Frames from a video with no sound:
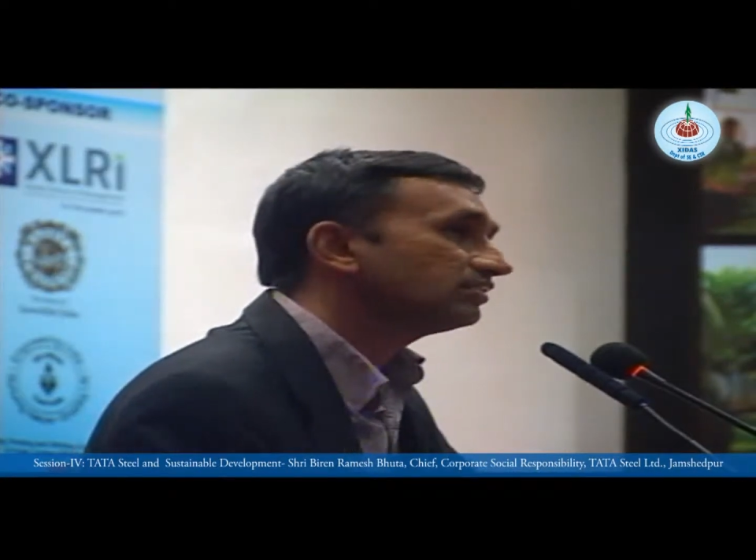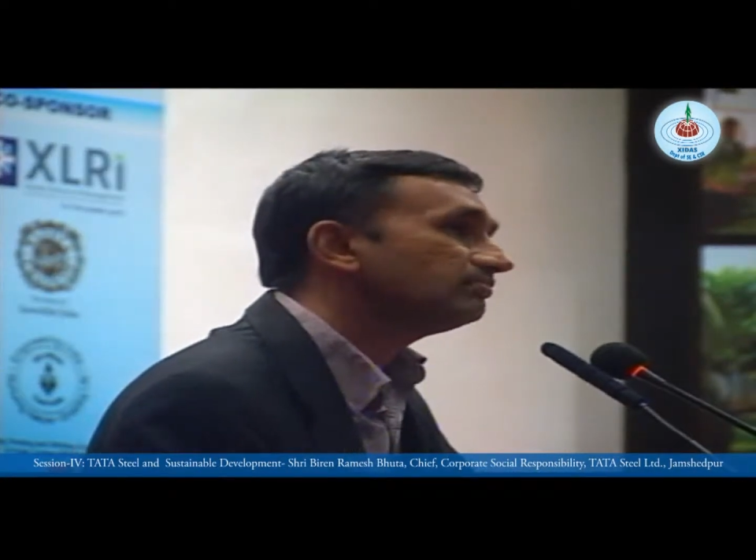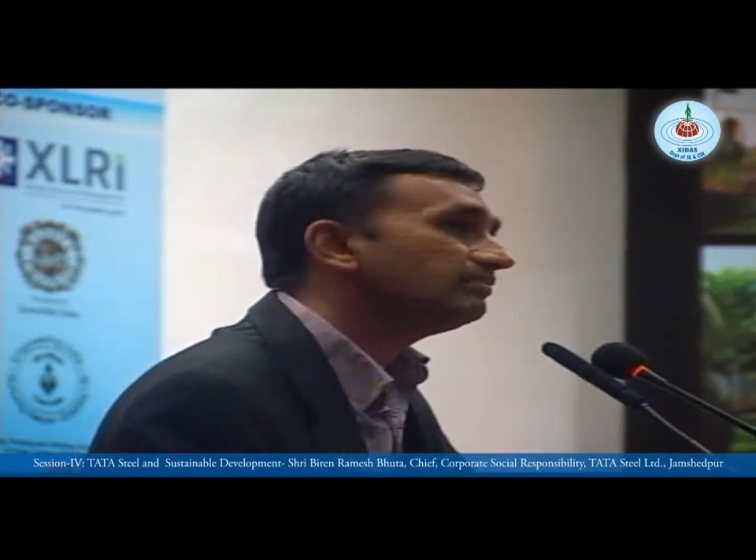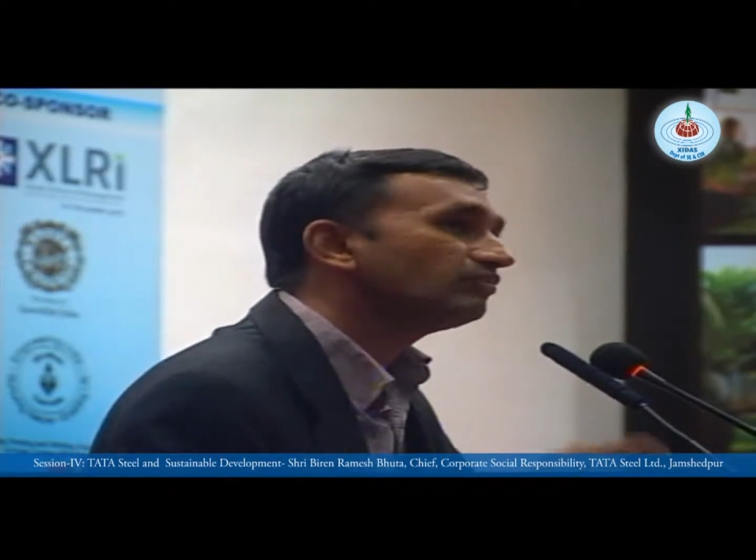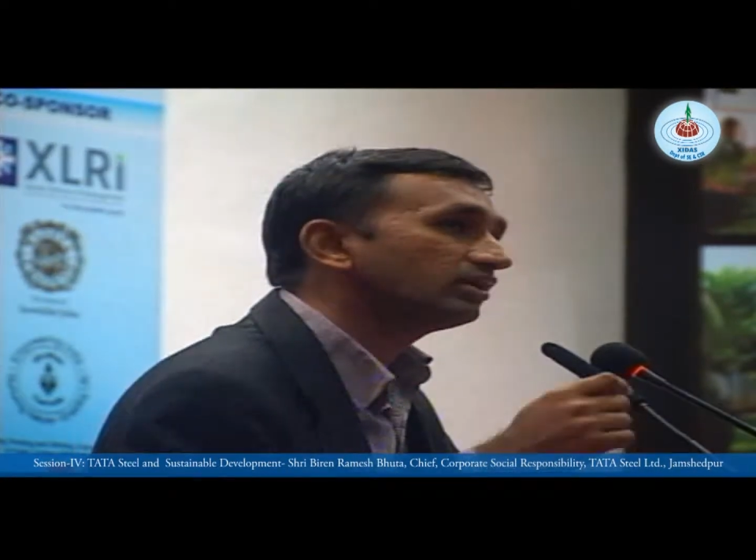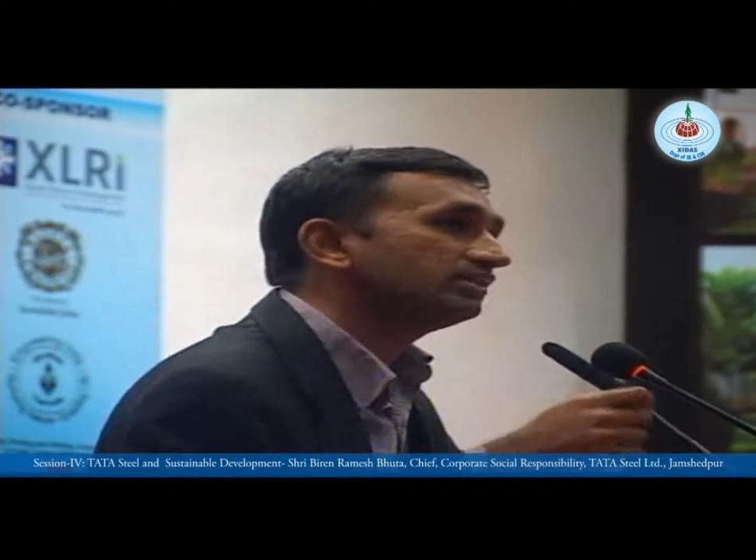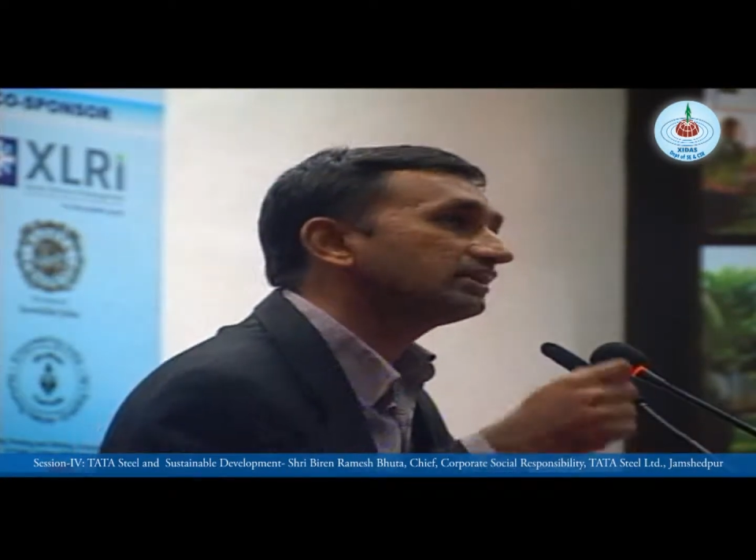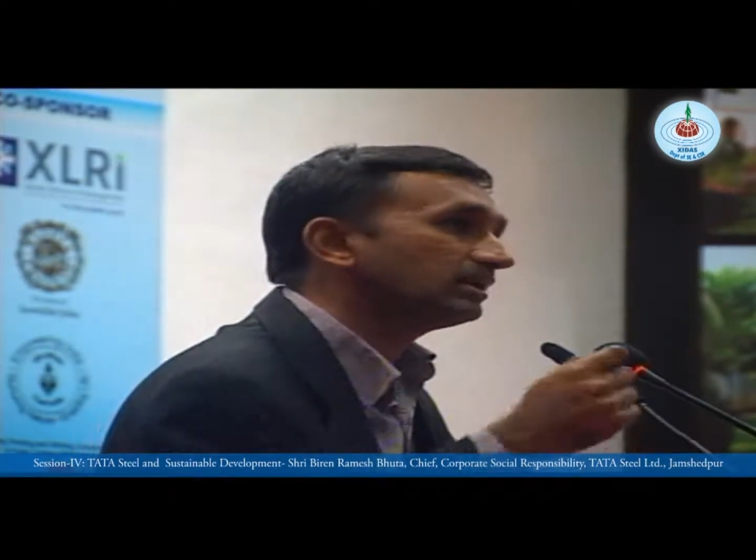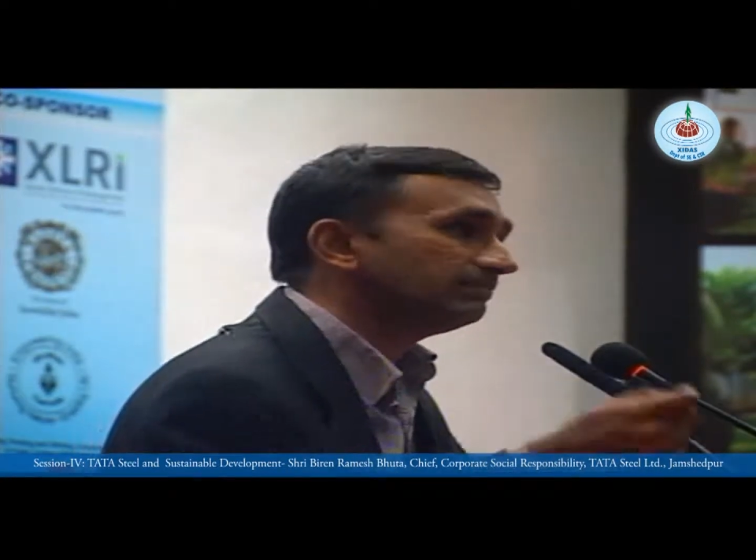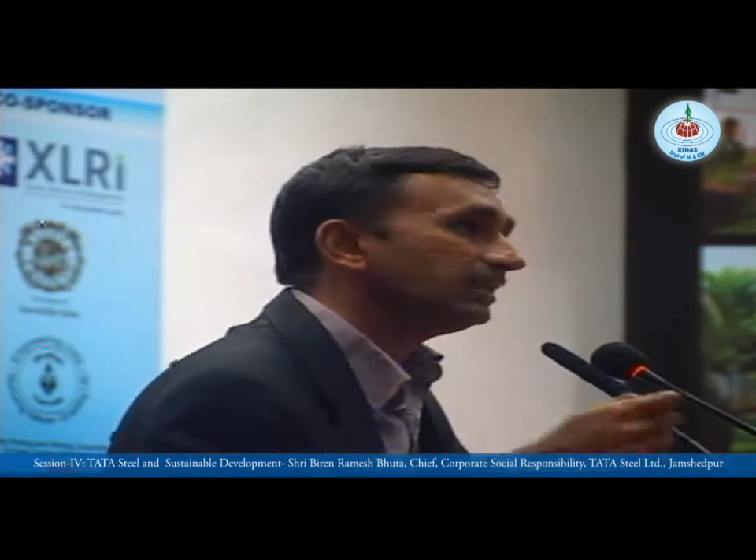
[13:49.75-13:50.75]
be more in the
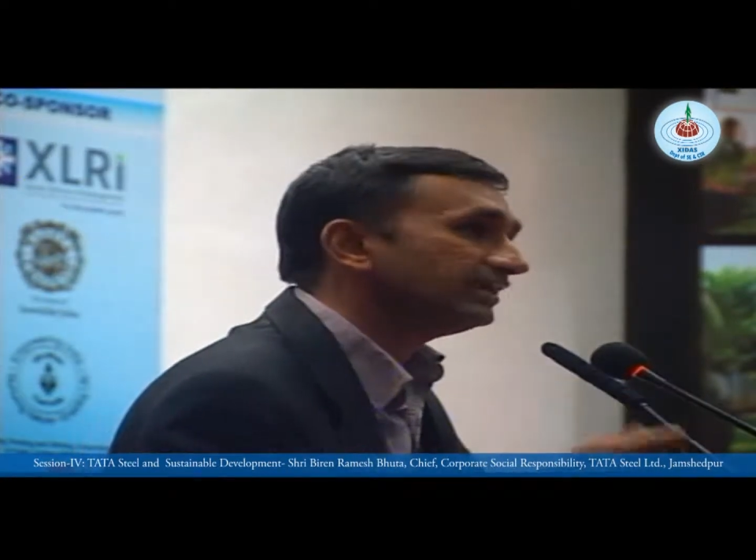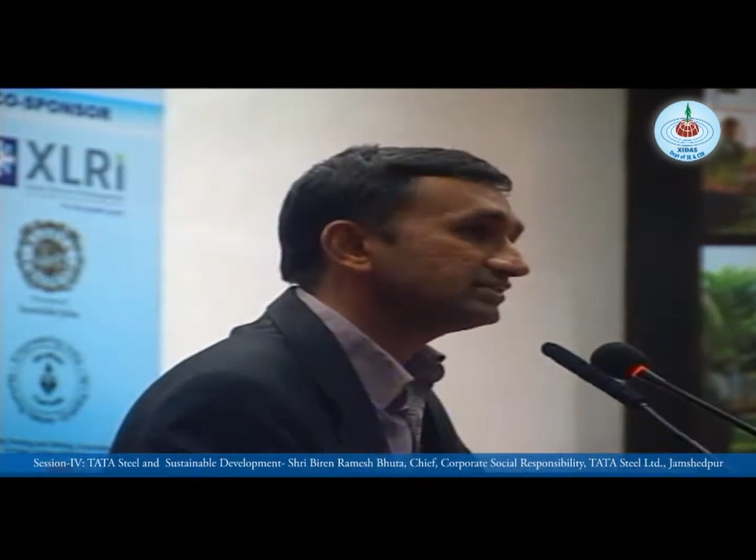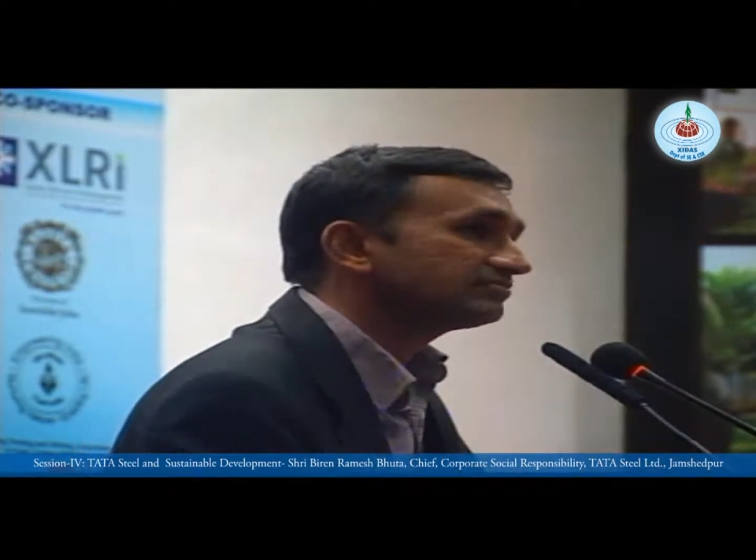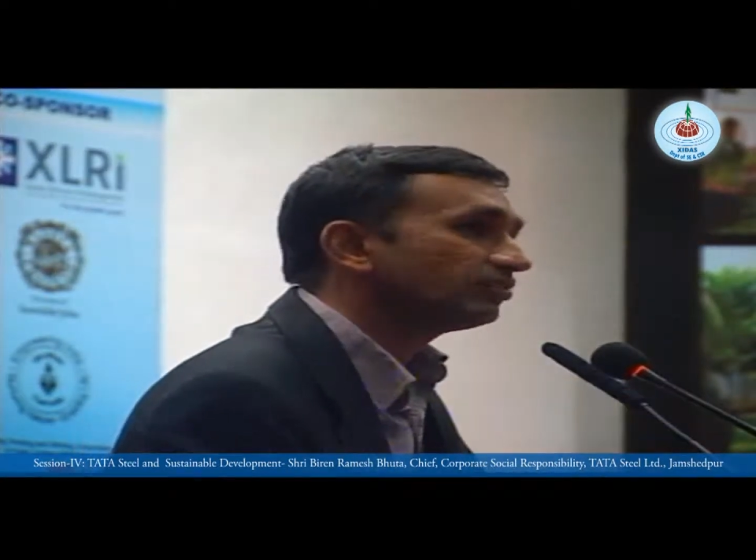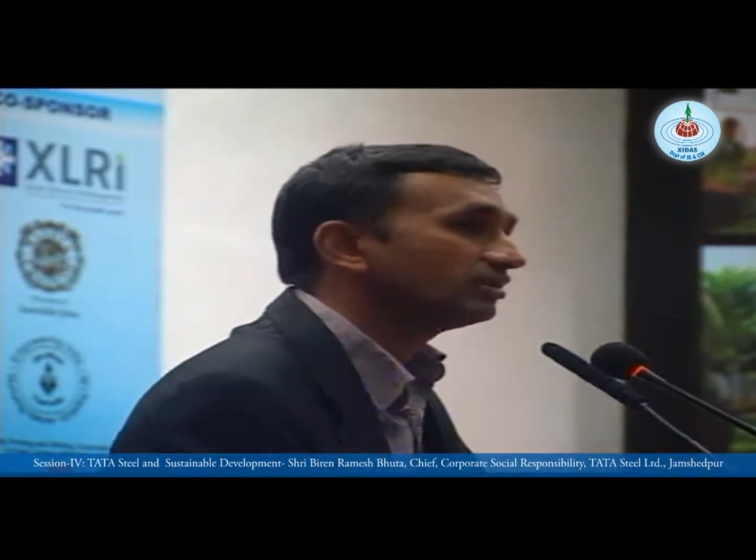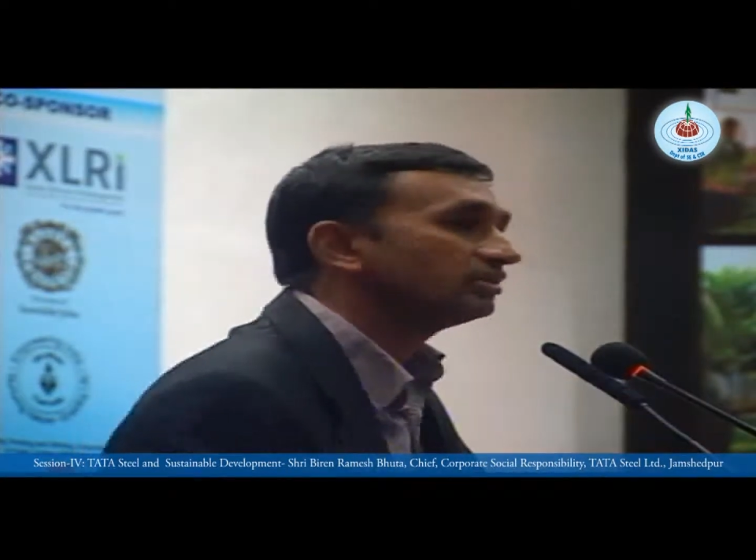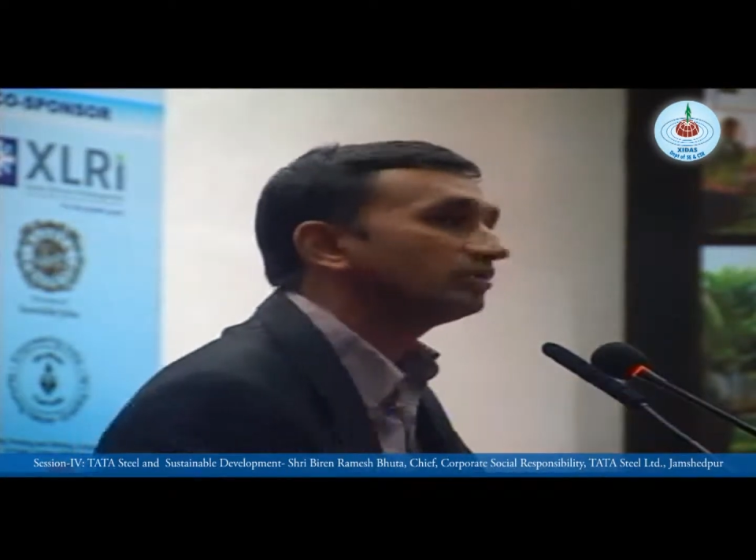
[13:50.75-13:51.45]
compliance mode.